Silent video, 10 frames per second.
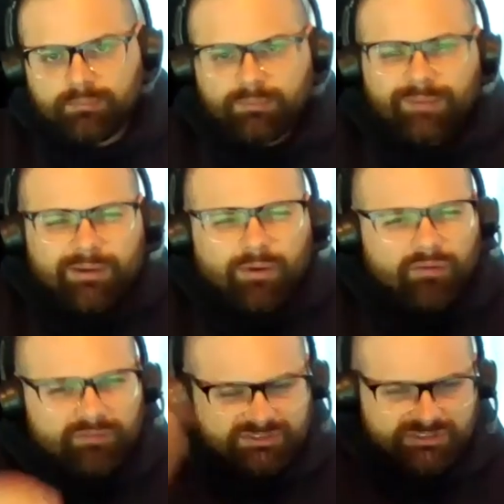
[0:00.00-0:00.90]
It might go
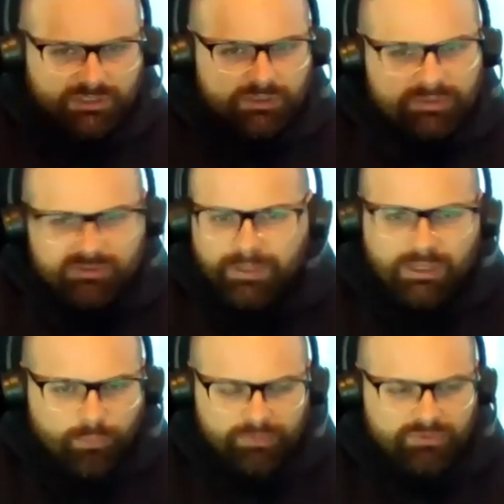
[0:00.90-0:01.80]
over just a little bit
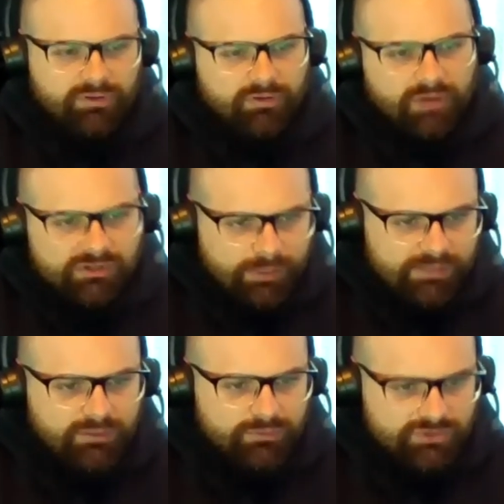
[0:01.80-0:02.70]
depending what we do to the garage, but I
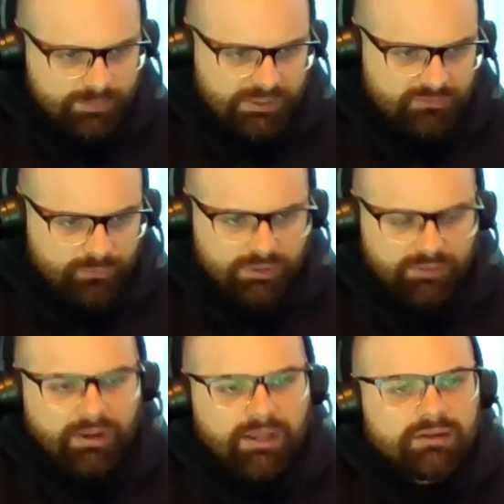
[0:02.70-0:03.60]
think we should be at twenty,
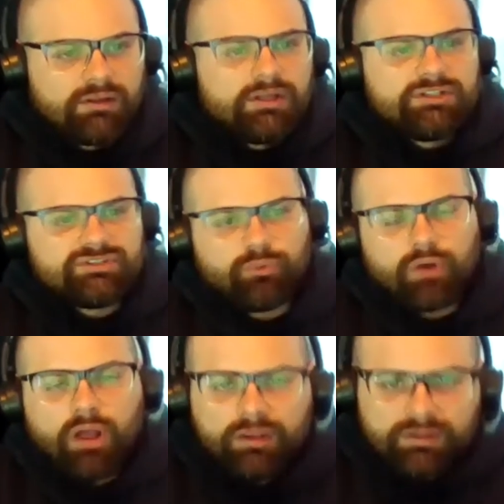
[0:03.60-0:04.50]
right? So we're
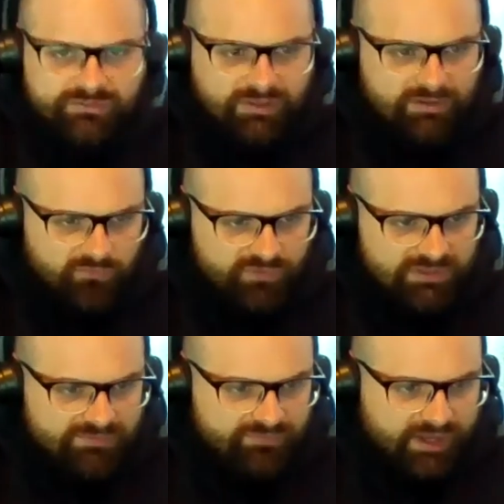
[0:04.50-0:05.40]
all into this thing for
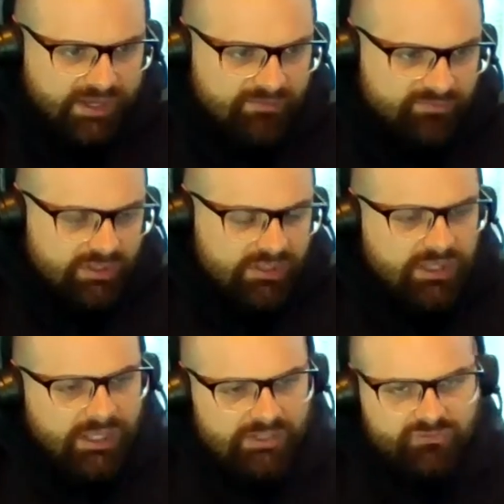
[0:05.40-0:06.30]
fifty-five.
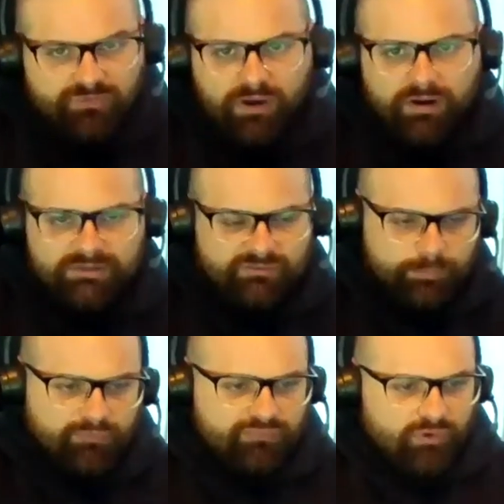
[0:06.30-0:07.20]
As far as the
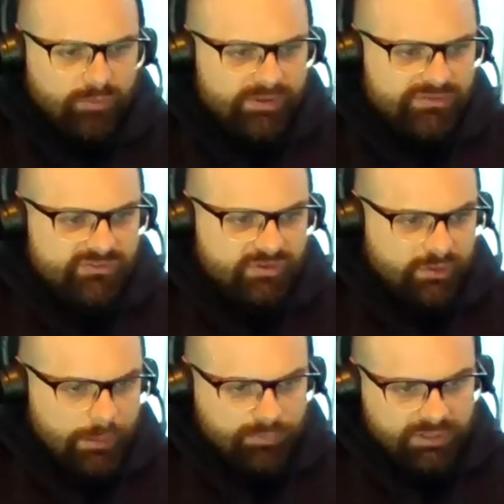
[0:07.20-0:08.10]
performance,
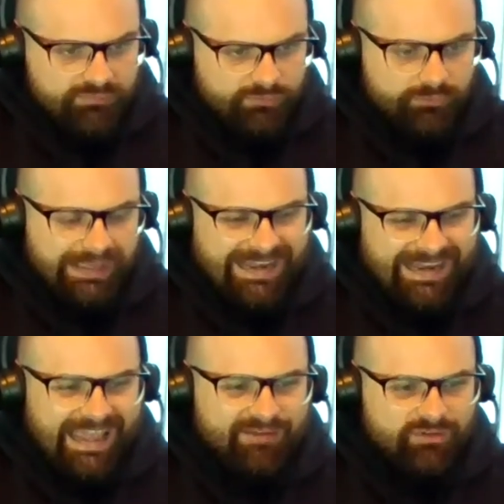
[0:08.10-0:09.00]
I believe we'll spend an
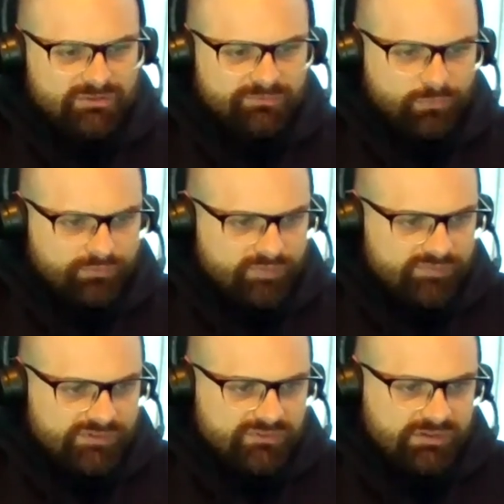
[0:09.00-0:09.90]
average of four
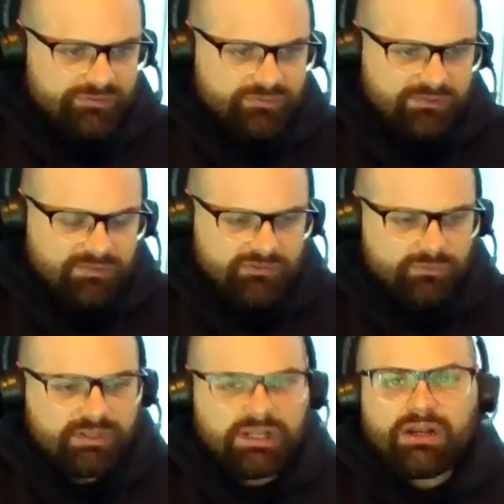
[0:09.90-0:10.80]
fifty-six, leaving us
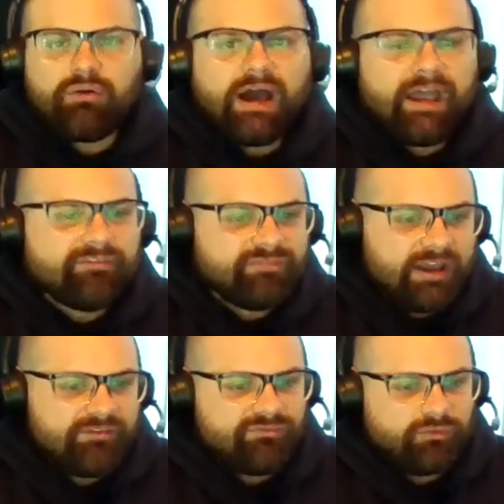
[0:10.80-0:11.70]
with an N O I of
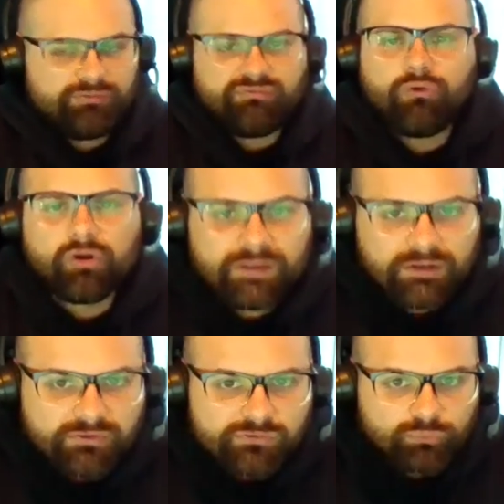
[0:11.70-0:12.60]
five forty-four. And then
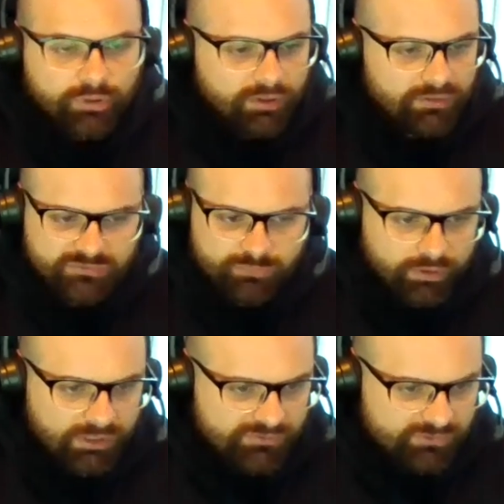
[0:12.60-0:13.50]
this is where this is
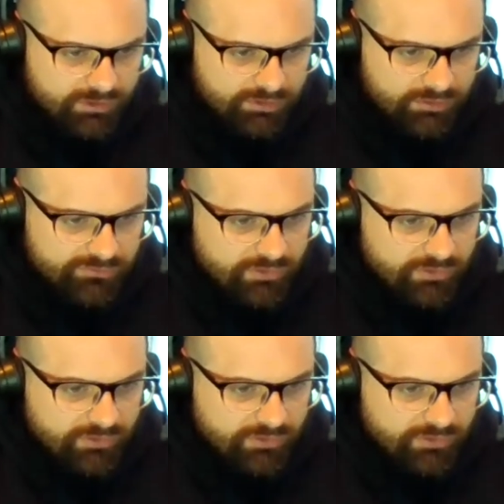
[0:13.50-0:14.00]
where it gets good, dudes.